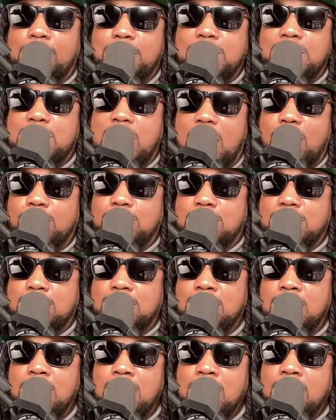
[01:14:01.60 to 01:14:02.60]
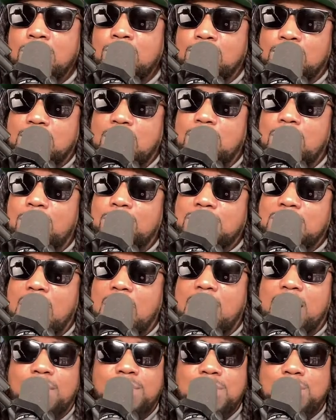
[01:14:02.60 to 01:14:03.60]
from the Joneses. You see what I'm
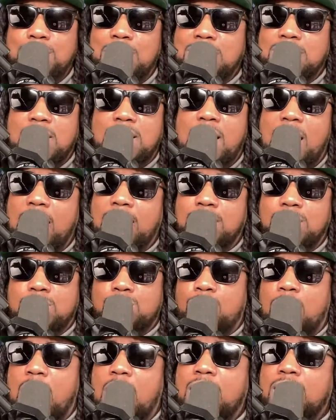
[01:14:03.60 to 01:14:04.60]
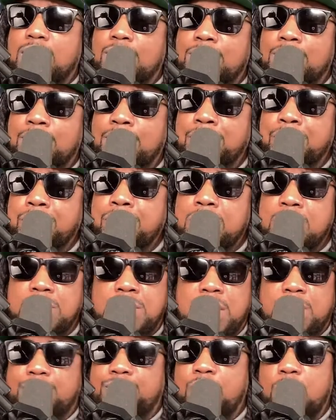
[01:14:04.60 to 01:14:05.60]
saying? It was miscellaneous, random,
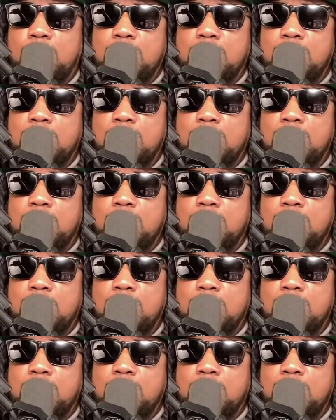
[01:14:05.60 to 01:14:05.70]
just